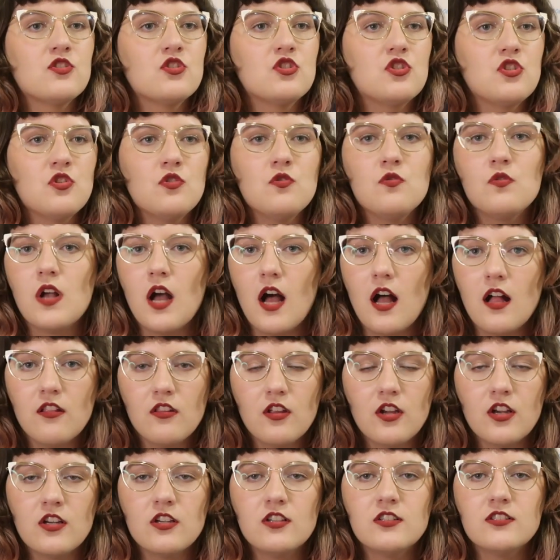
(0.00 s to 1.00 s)
two
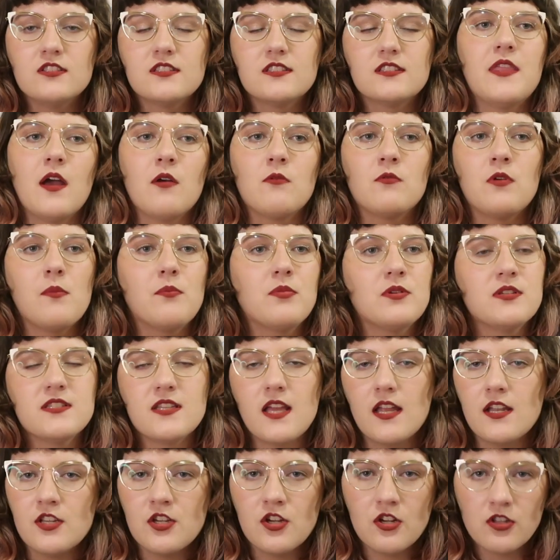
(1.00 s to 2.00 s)
colors that
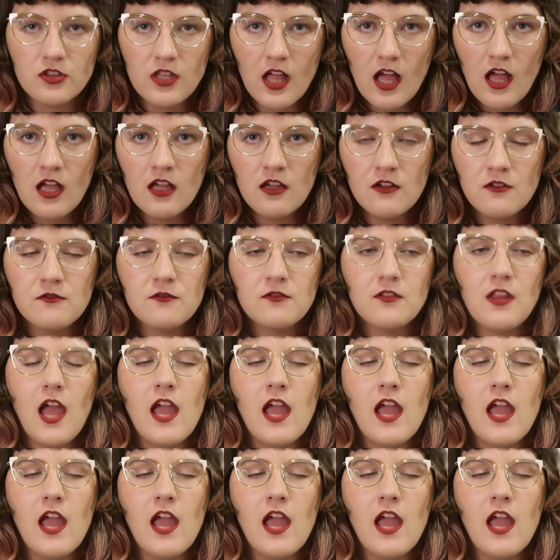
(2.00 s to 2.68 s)
represent your love,